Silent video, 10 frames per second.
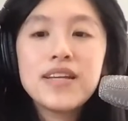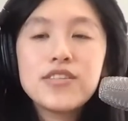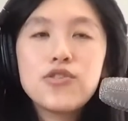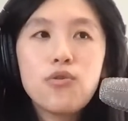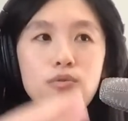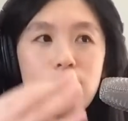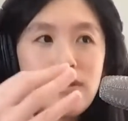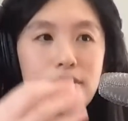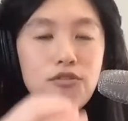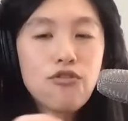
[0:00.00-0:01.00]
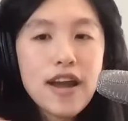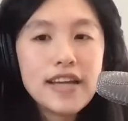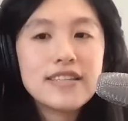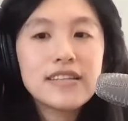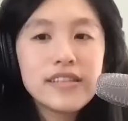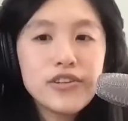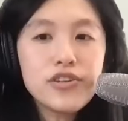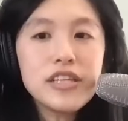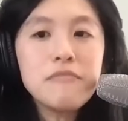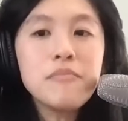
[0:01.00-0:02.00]
And so Christ
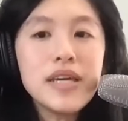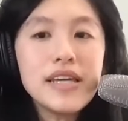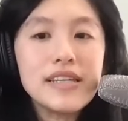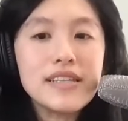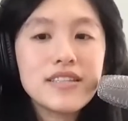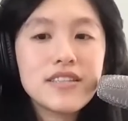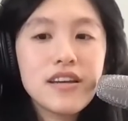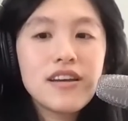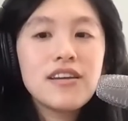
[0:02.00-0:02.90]
literally means